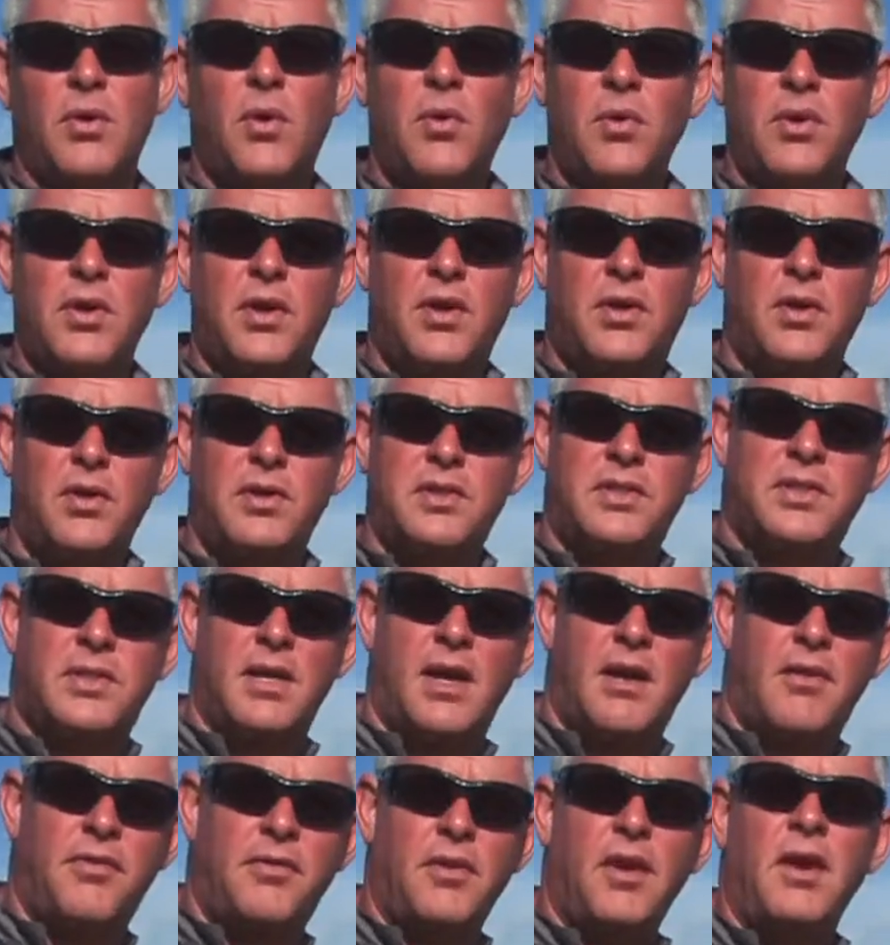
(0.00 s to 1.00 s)
All the good
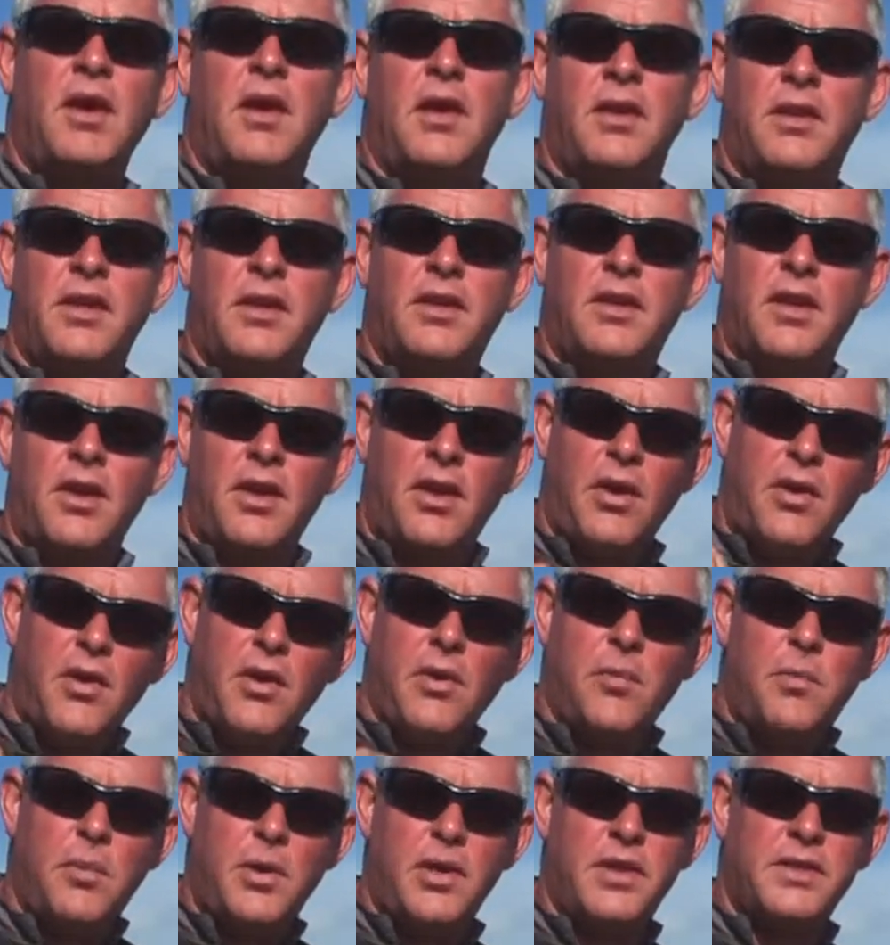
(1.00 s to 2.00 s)
stuff that the
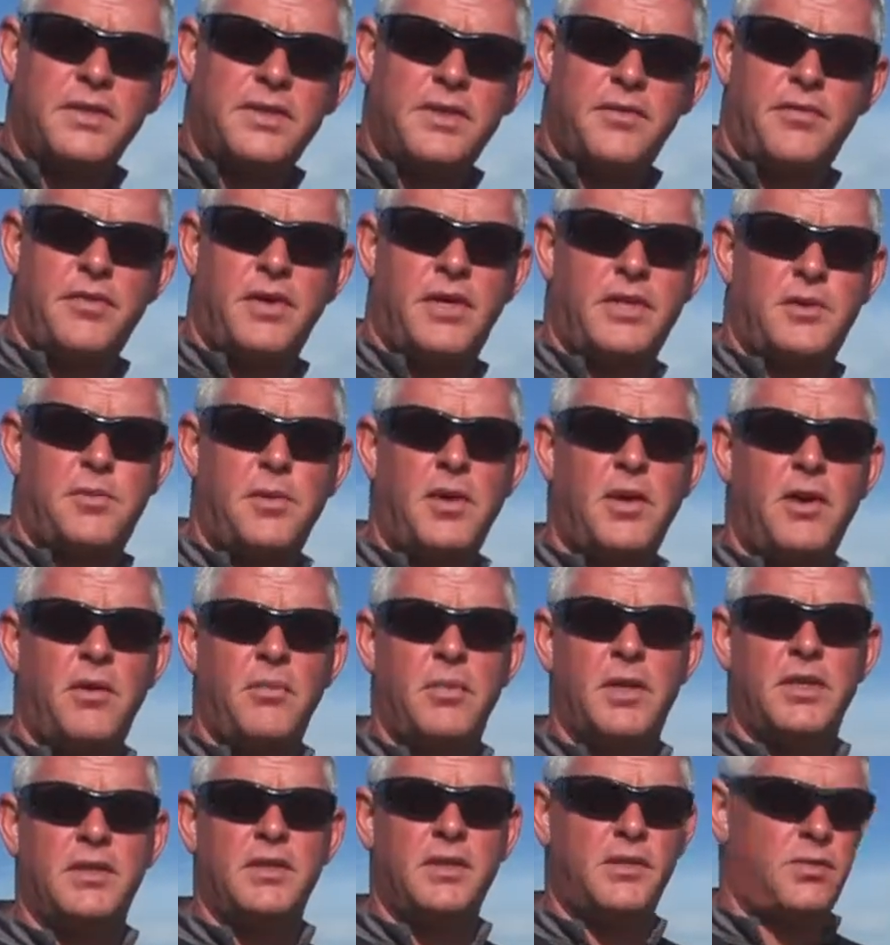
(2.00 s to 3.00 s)
Europeans have
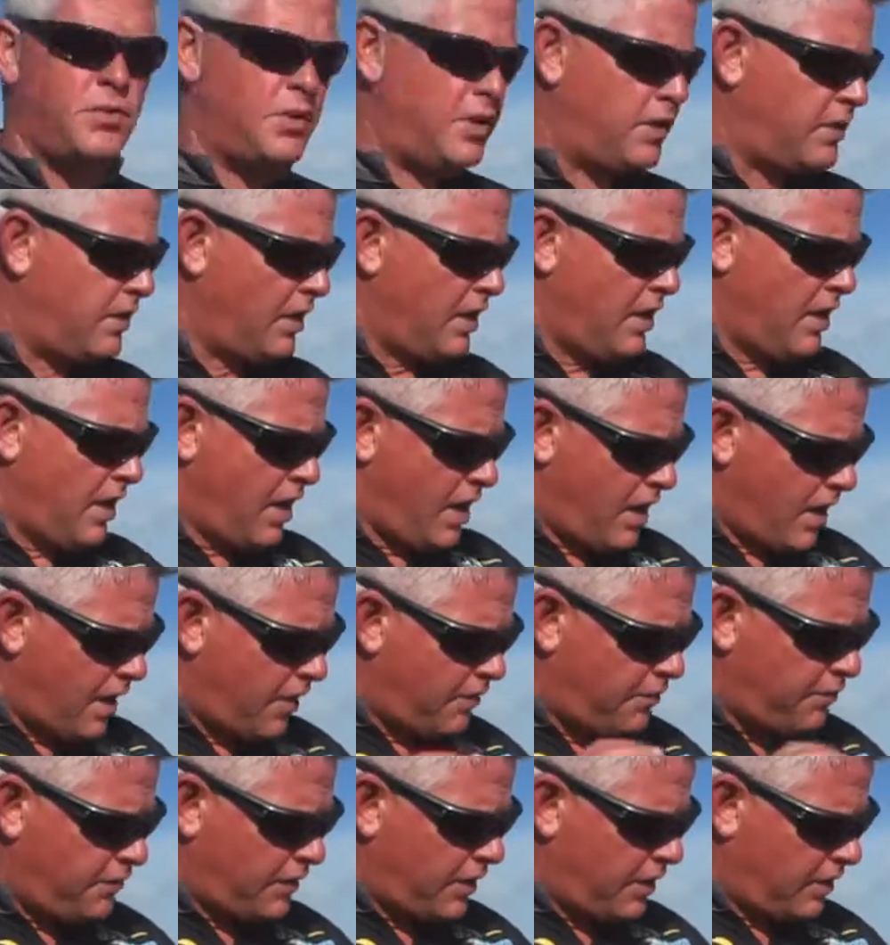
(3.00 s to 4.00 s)
experimented with,
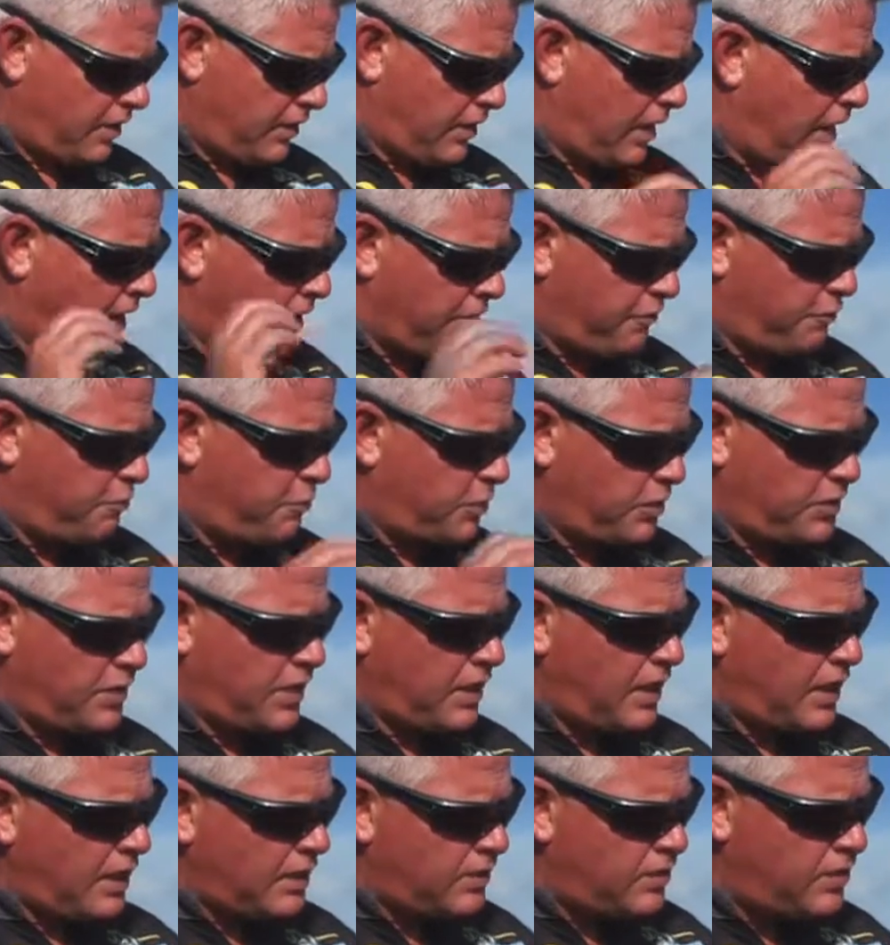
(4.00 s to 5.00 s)
they have put
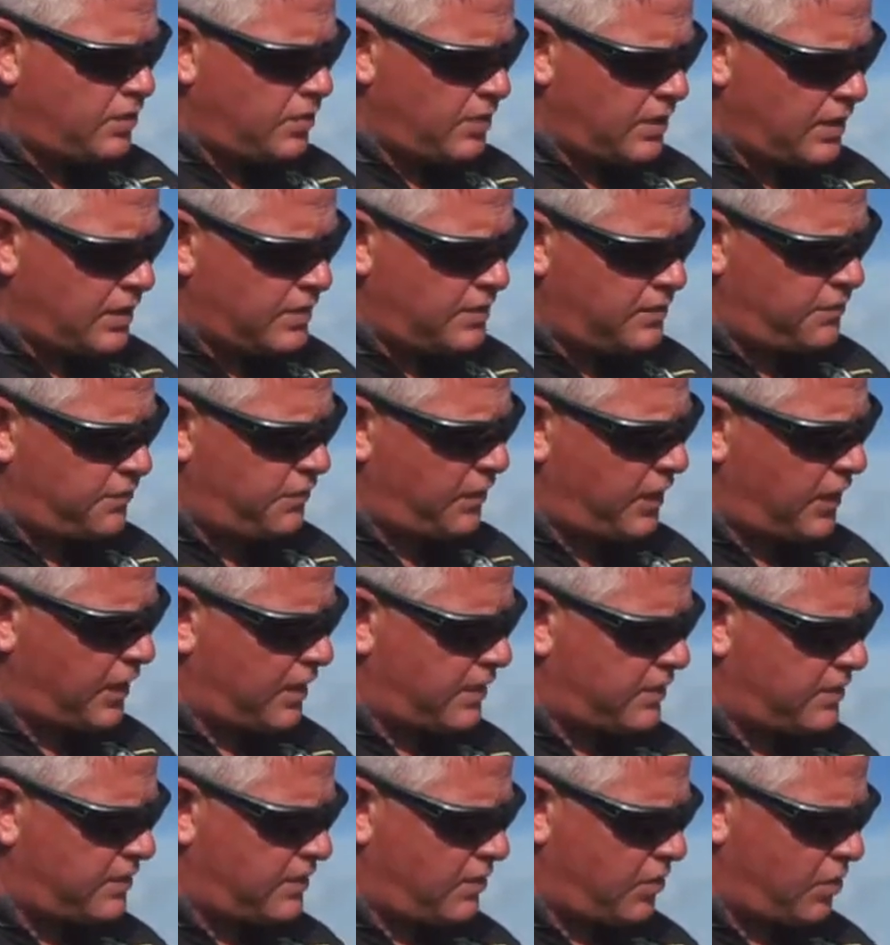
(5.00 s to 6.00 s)
into these
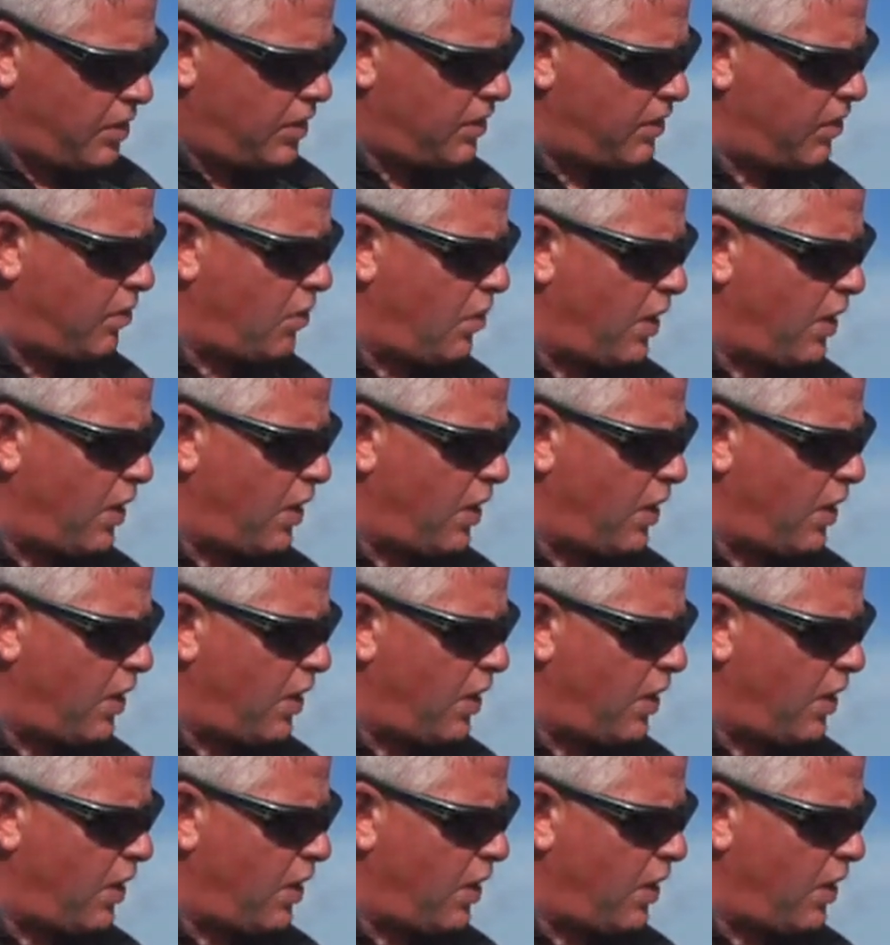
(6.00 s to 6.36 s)
feeds, the little